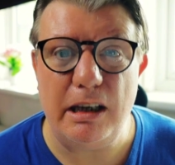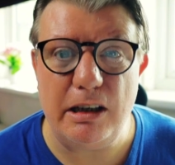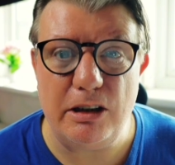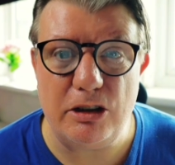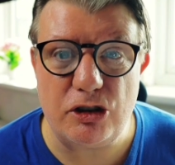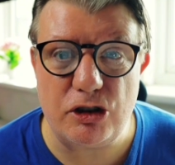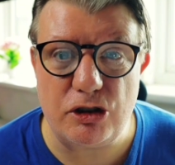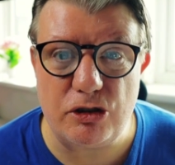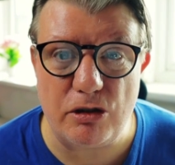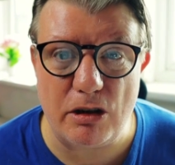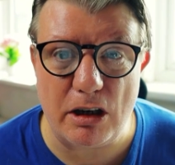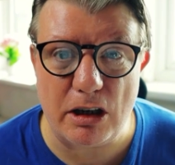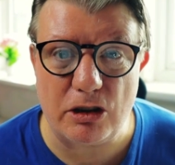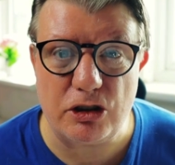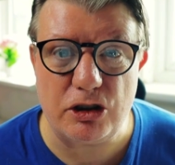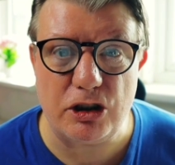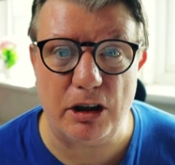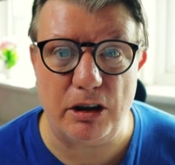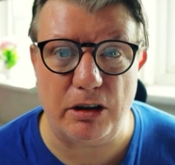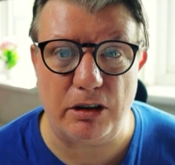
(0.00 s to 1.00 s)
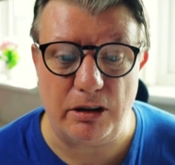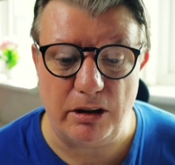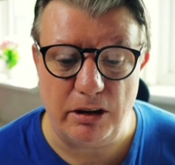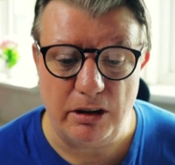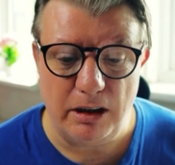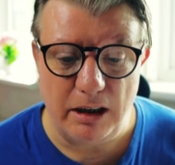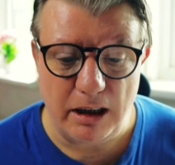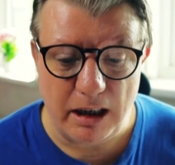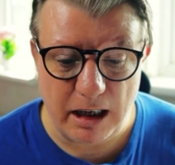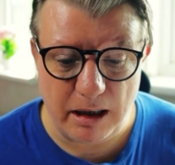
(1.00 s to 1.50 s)
instruction.
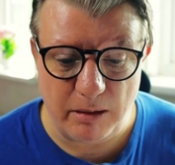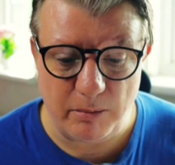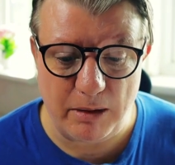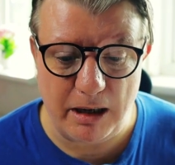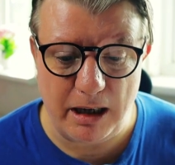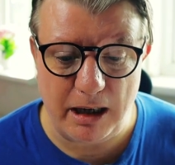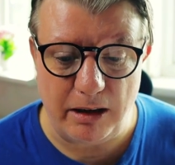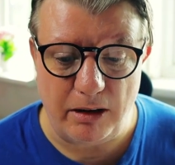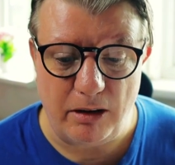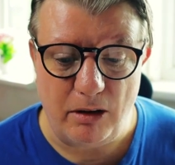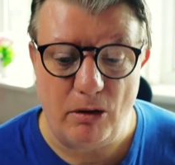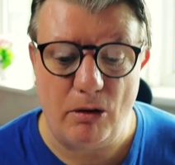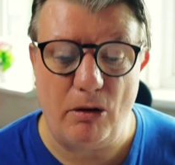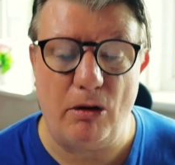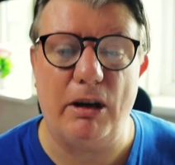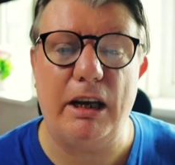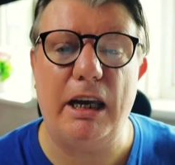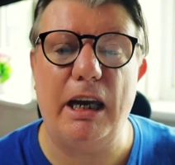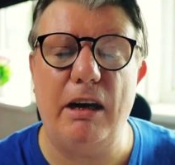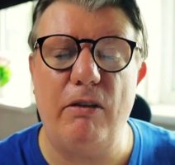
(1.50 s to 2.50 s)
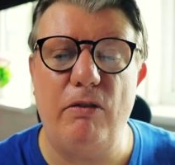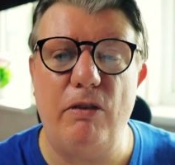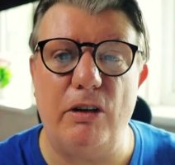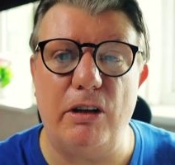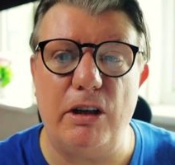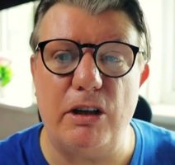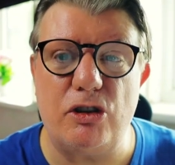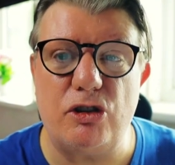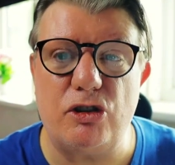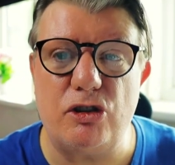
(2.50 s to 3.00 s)
Amen. Or careful
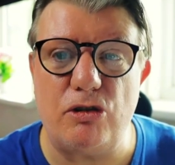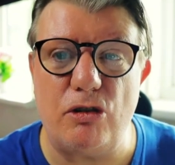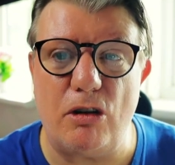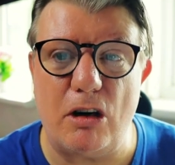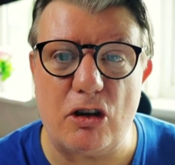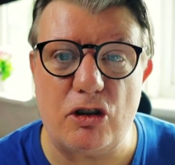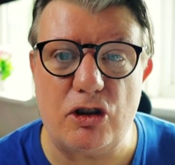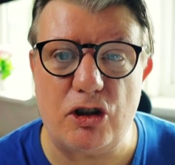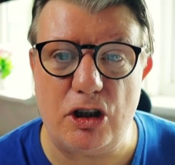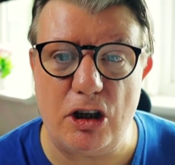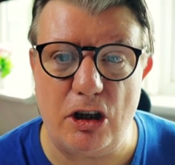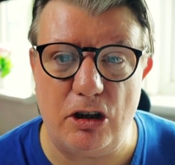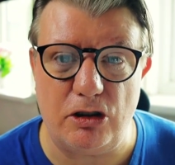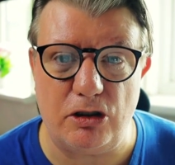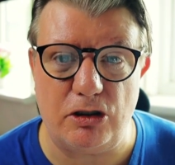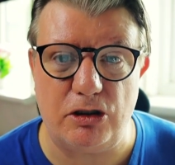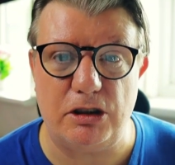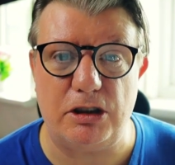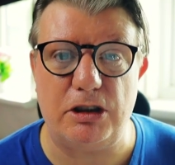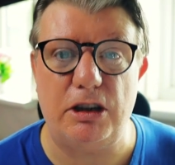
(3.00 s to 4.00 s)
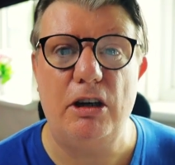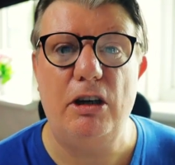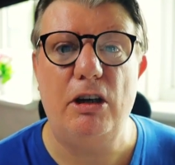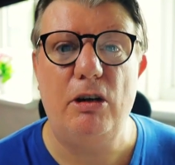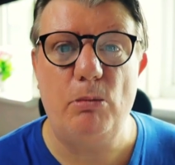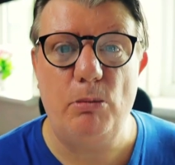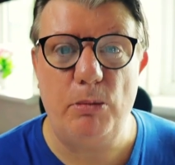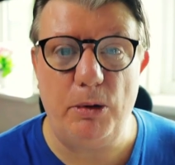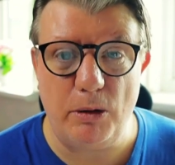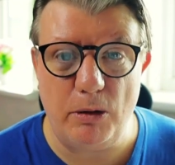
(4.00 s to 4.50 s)
instructions,
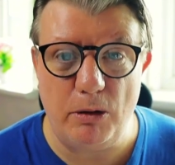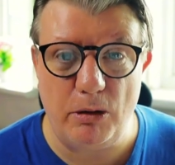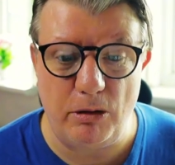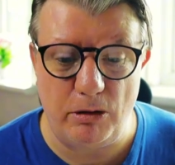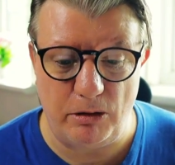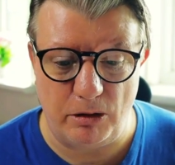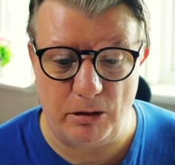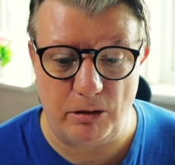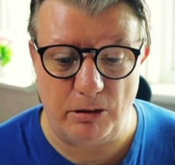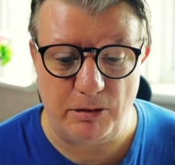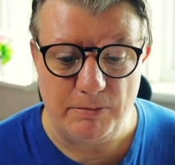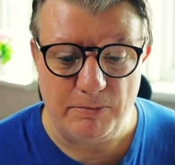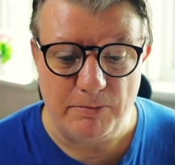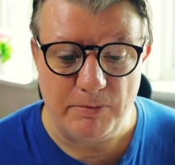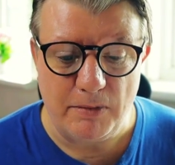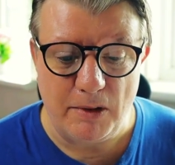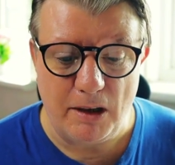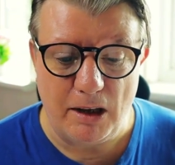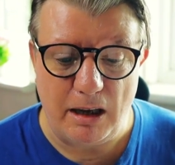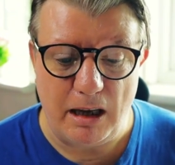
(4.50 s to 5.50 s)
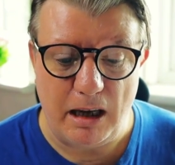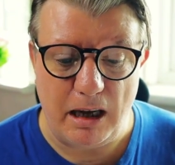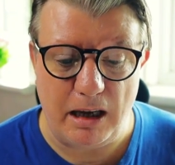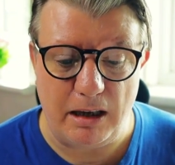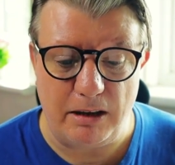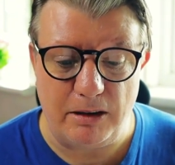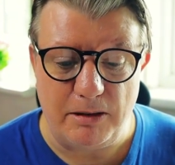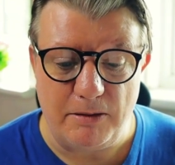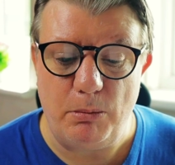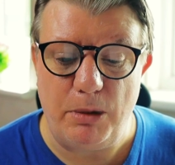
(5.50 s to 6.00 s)
plural.
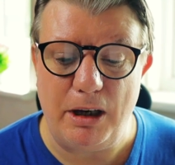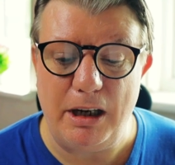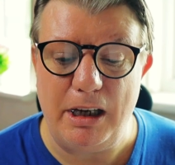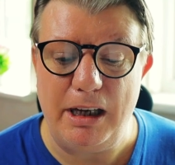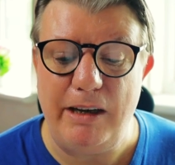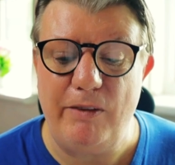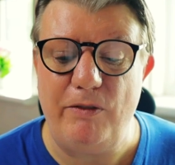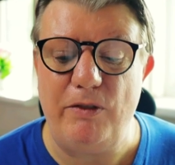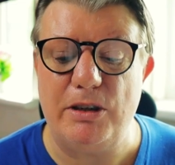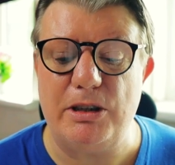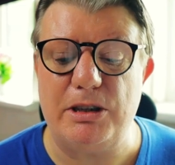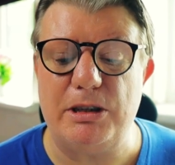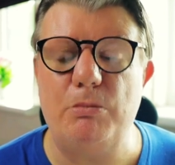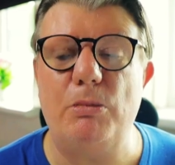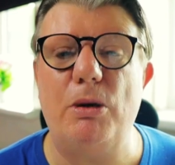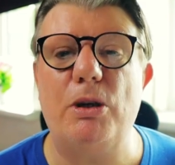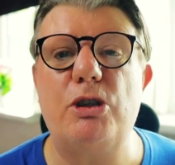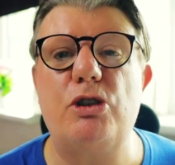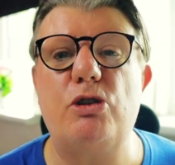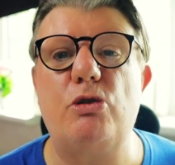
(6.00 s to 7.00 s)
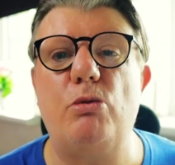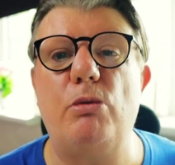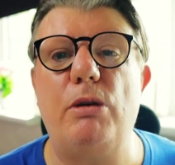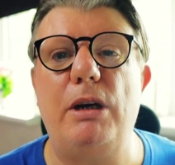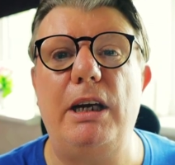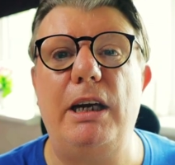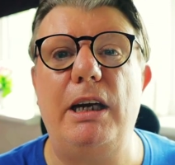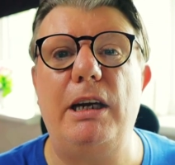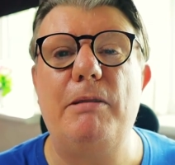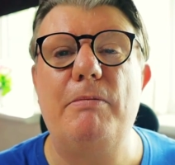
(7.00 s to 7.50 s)
And believers must
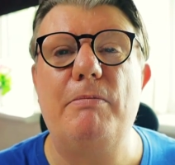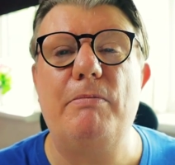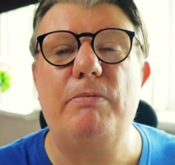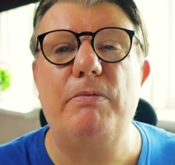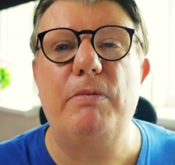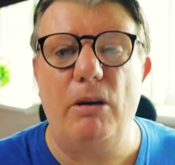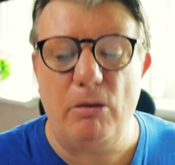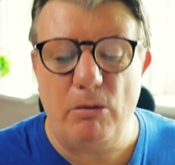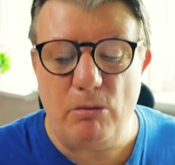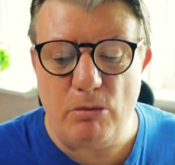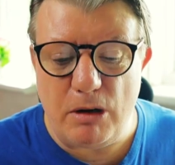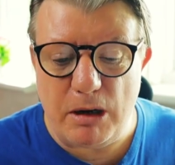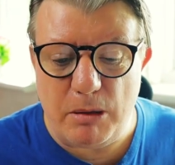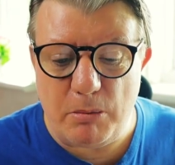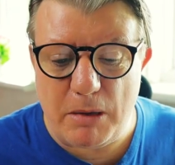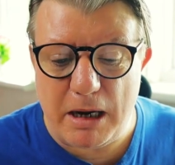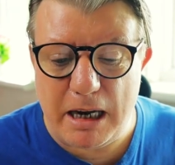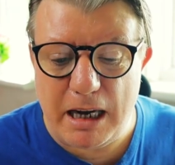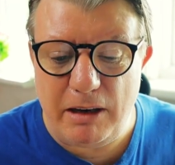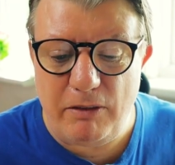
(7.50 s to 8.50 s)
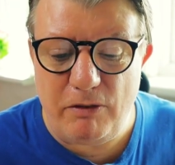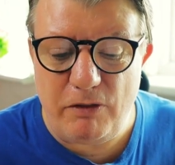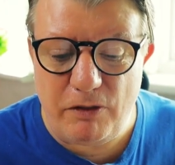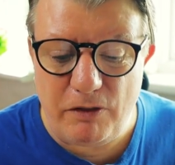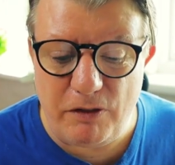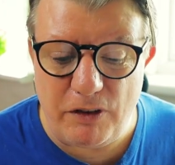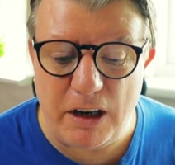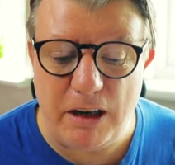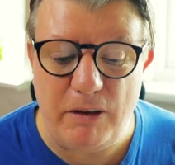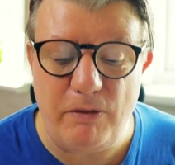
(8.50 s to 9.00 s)
re, remain
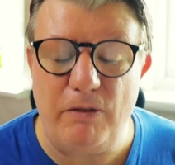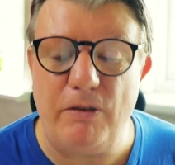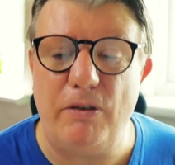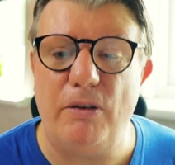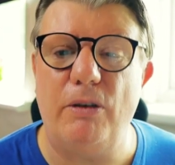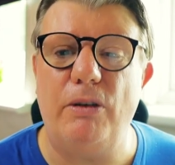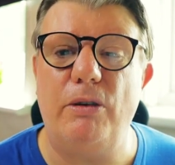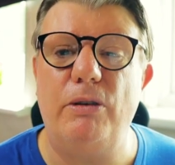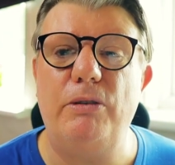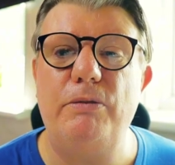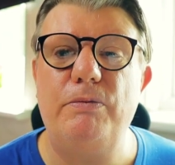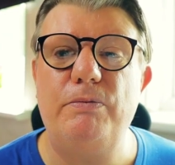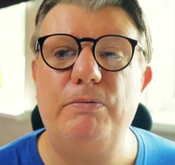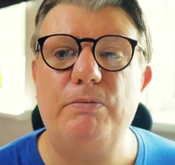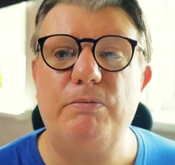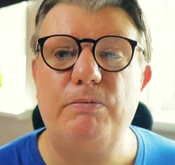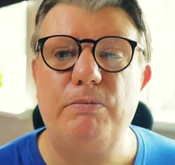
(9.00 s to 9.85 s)
faithful